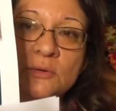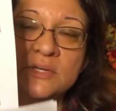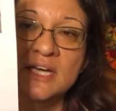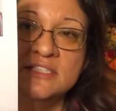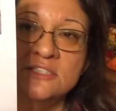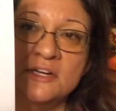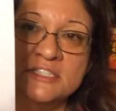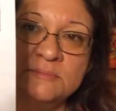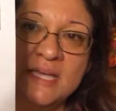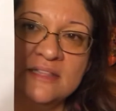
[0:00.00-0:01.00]
when I started
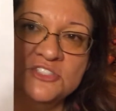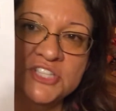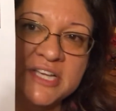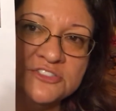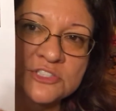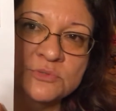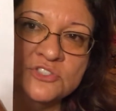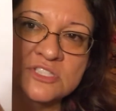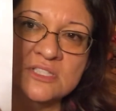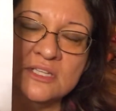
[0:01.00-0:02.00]
to make the changes with
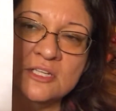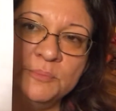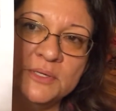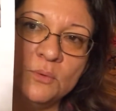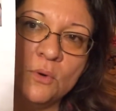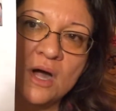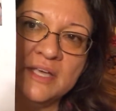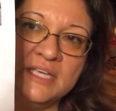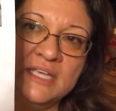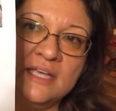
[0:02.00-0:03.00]
just a little bit of
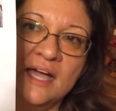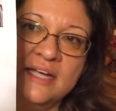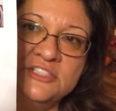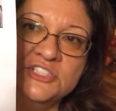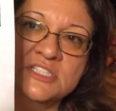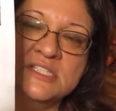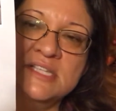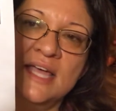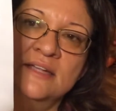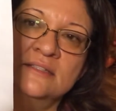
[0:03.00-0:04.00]
walking, I just
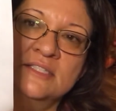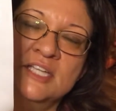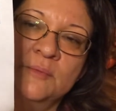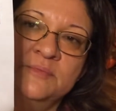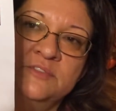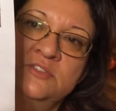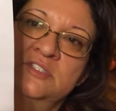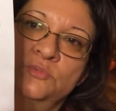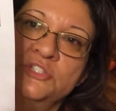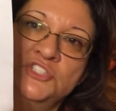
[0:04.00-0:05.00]
ended up
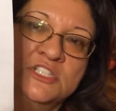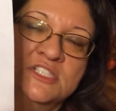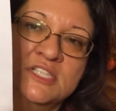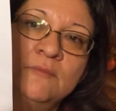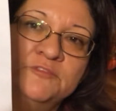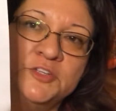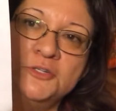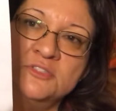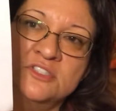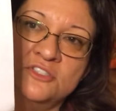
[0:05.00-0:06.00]
switching some
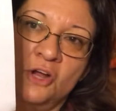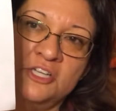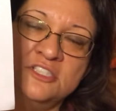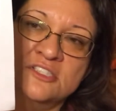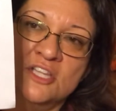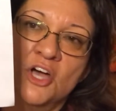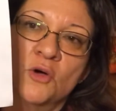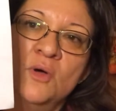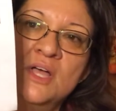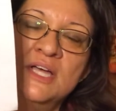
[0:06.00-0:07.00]
foods, started
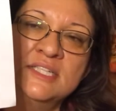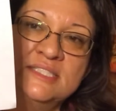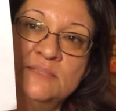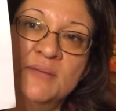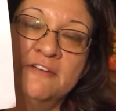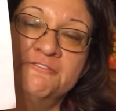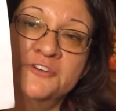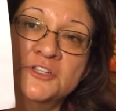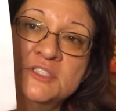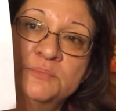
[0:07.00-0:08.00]
slow, did my
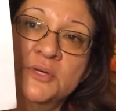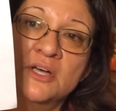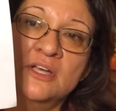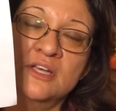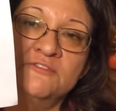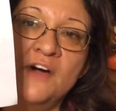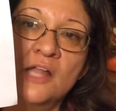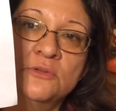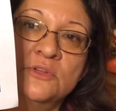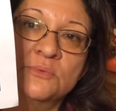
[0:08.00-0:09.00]
first book,
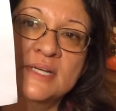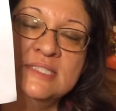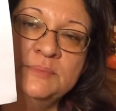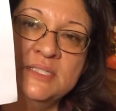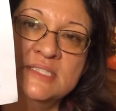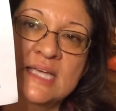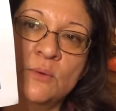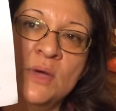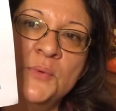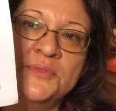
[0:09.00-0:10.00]
followed the recipes that
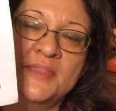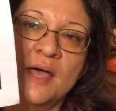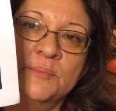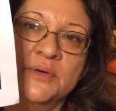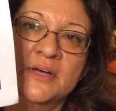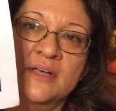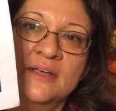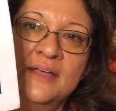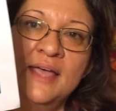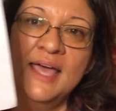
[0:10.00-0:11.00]
went with that book,
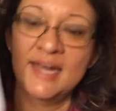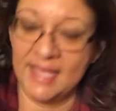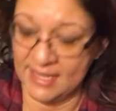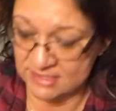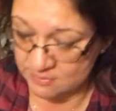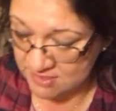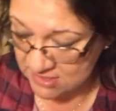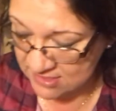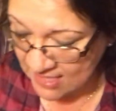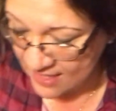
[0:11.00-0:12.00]
and I had some
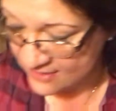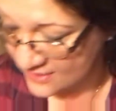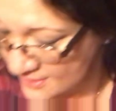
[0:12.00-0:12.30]
success.